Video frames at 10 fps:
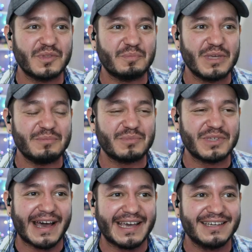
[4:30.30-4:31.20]
meme
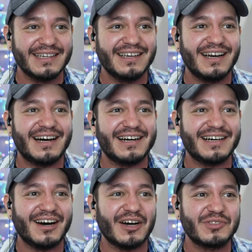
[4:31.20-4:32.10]
guy.
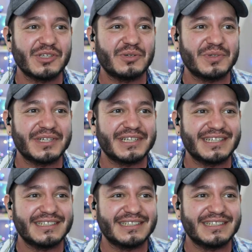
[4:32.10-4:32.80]
Uh, also, uh,